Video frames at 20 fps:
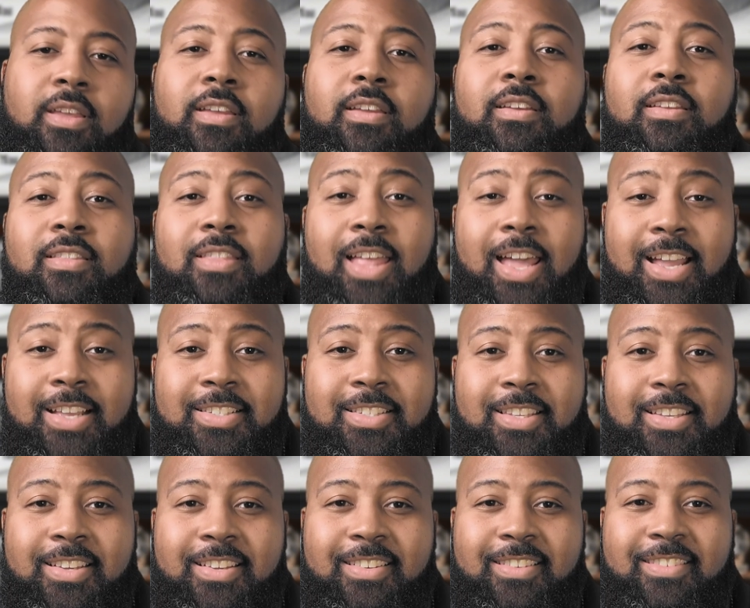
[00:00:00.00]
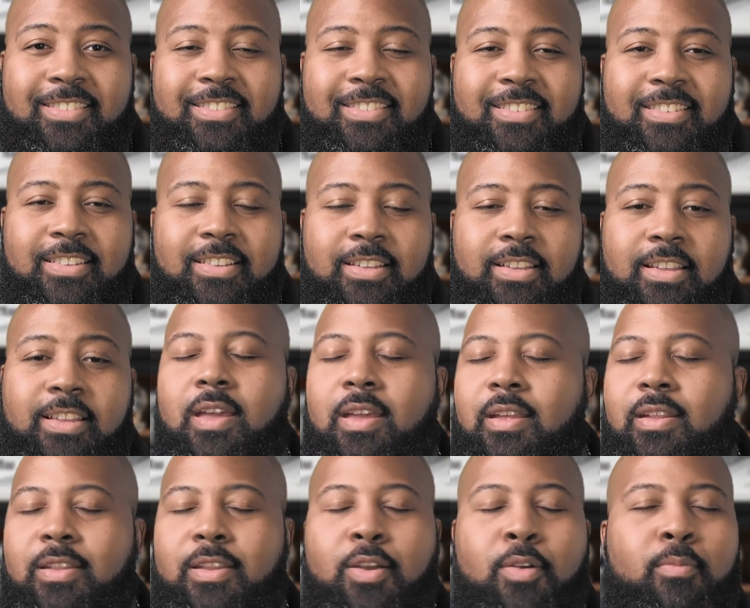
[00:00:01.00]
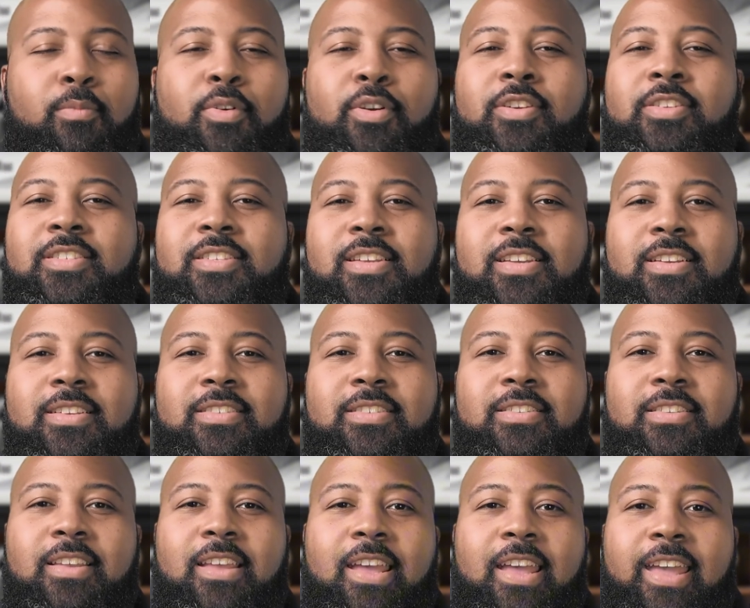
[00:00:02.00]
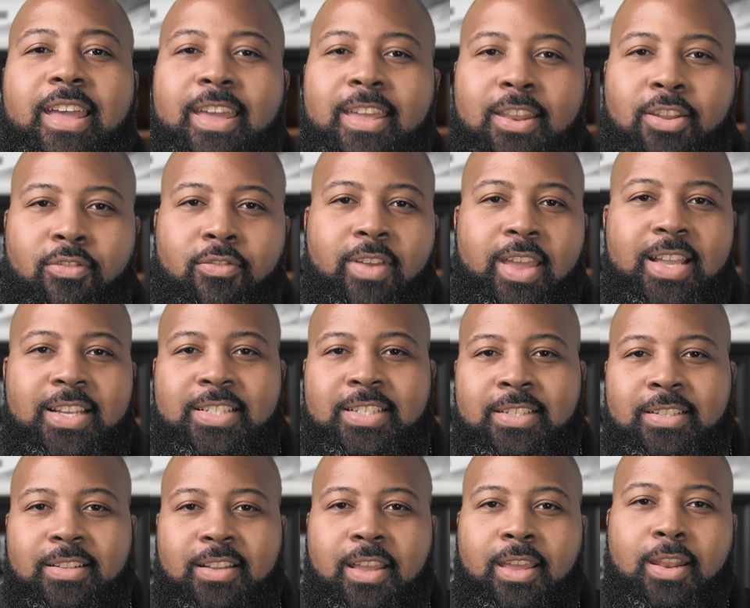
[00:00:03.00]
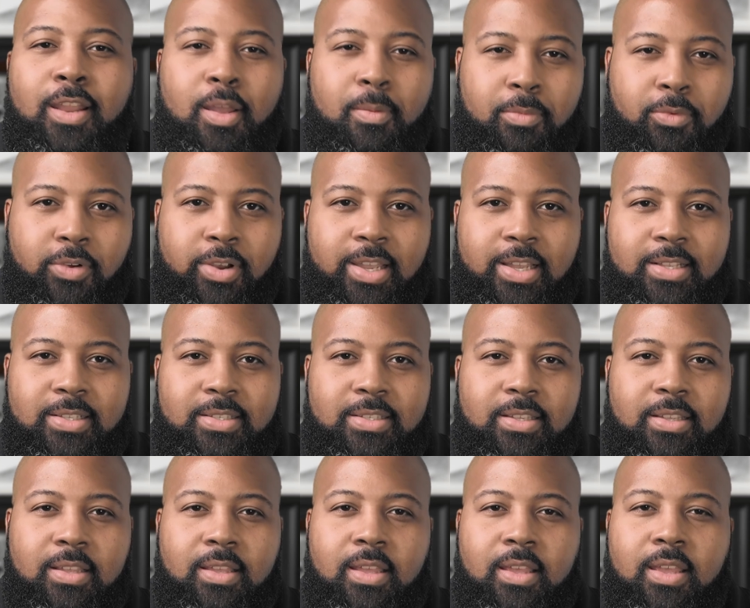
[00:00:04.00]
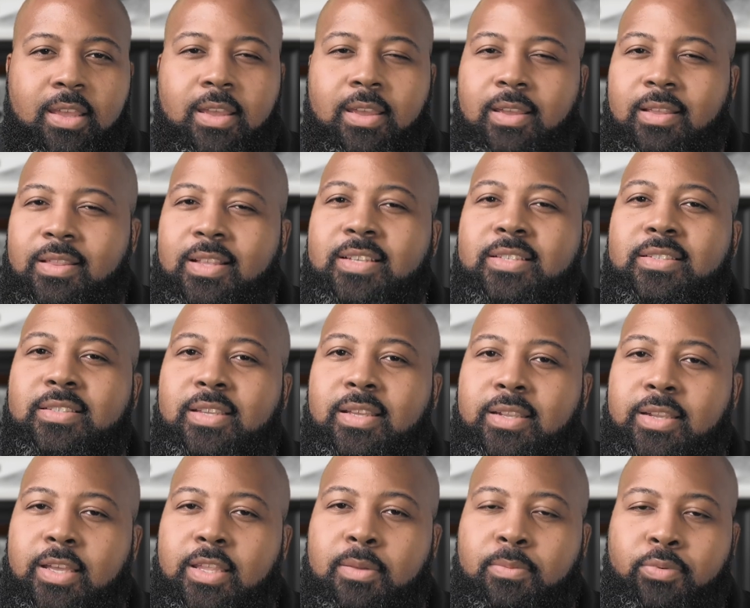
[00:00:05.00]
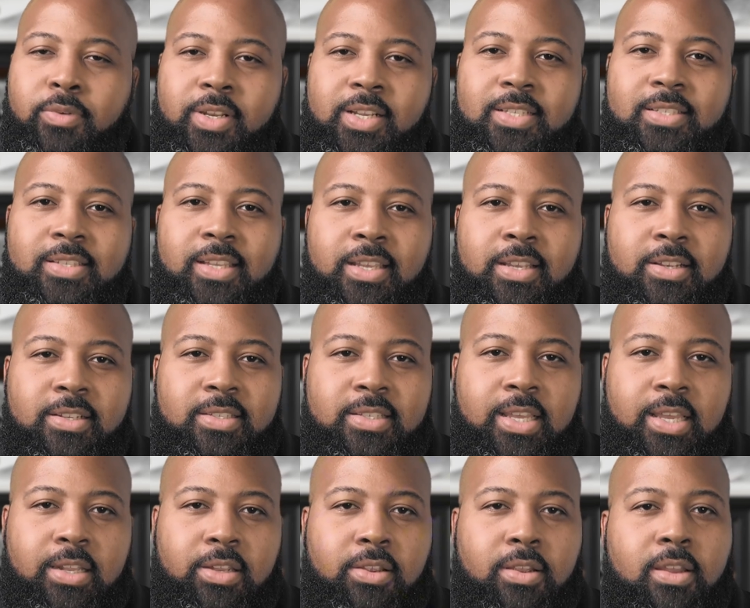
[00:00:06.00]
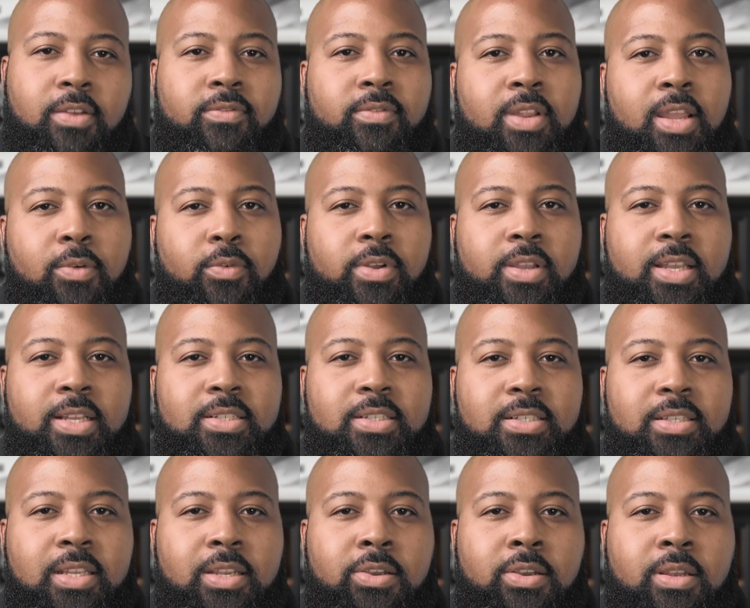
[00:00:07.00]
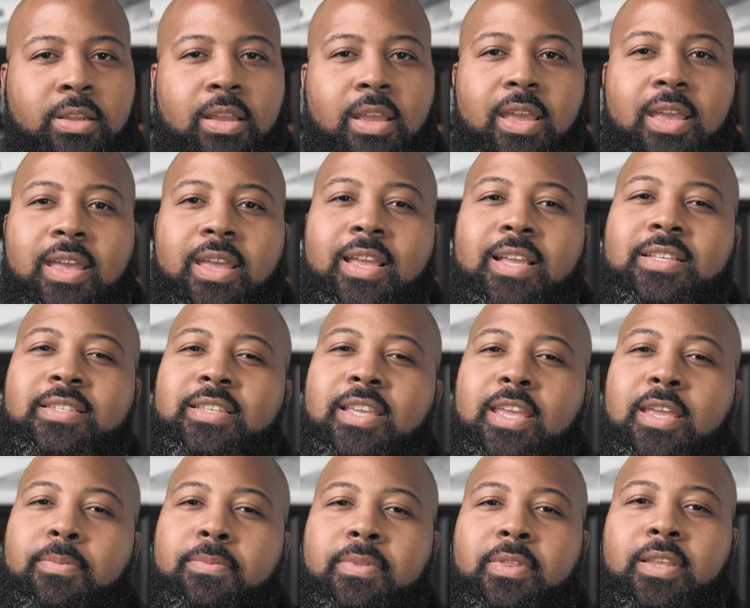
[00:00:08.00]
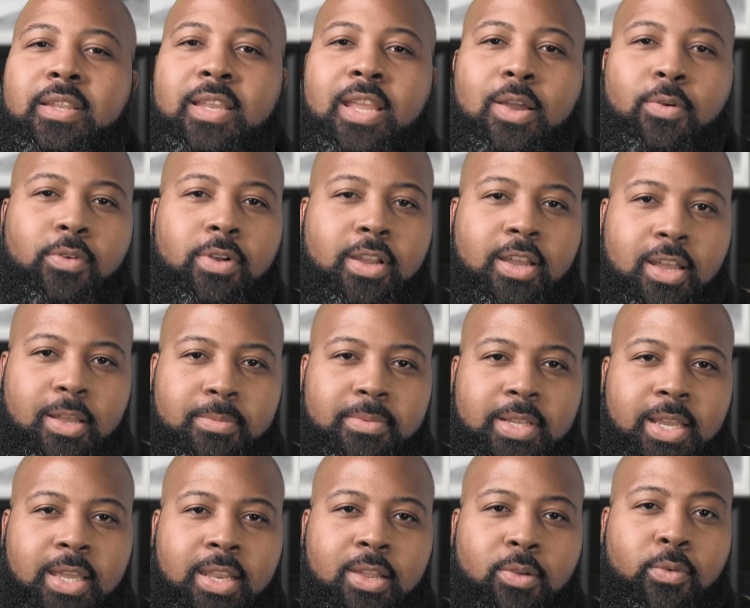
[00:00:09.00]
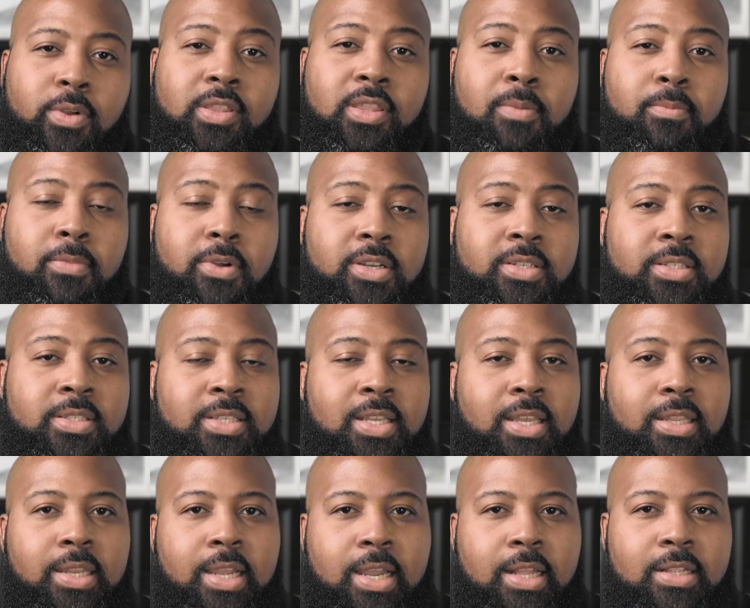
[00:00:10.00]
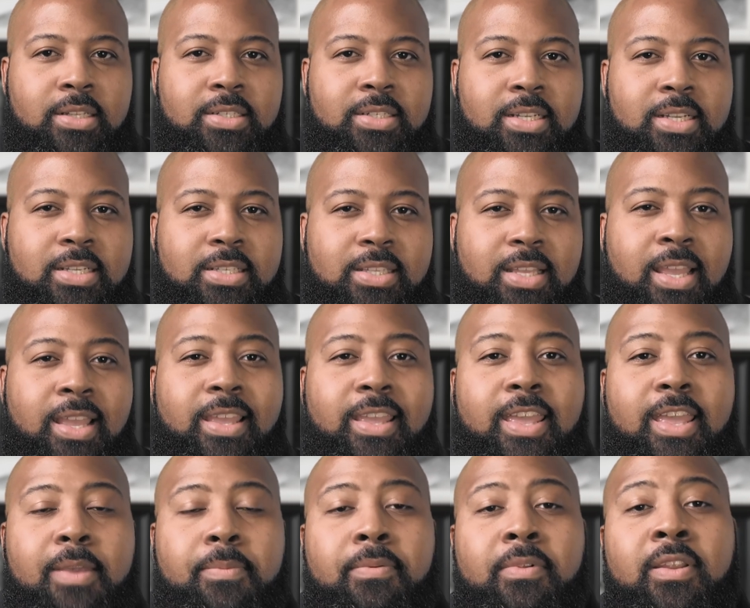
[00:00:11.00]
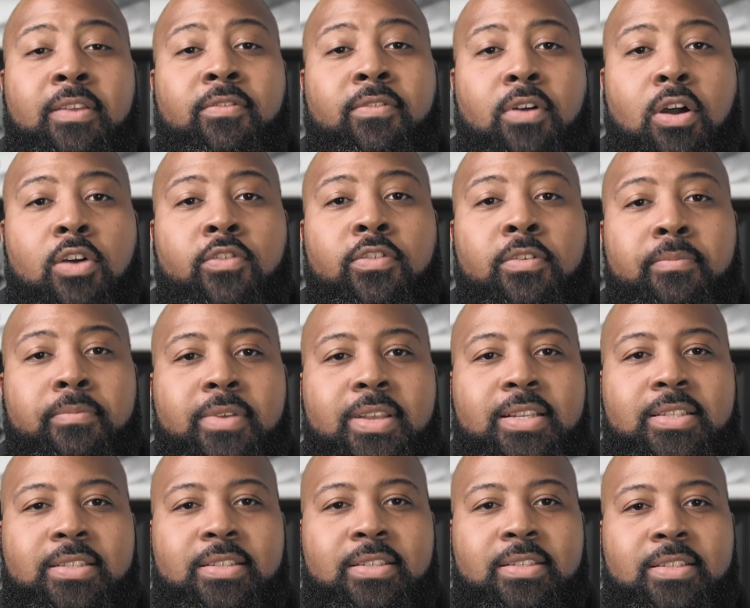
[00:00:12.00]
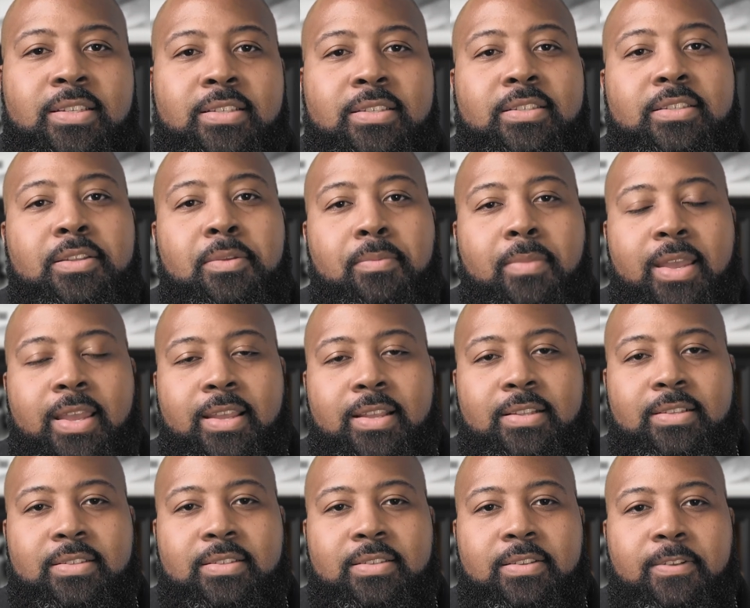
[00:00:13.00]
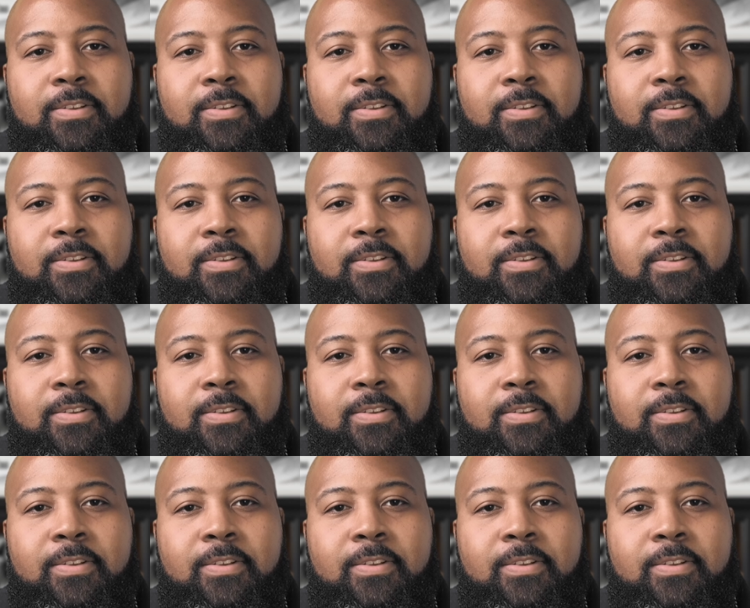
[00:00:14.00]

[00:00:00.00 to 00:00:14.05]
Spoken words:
Lastly, number 6, innovation and upgrades. This is another pretty senior sector of network engineering. It's keeping the network updated with emerging technologies and keeping evolving businesses' demands,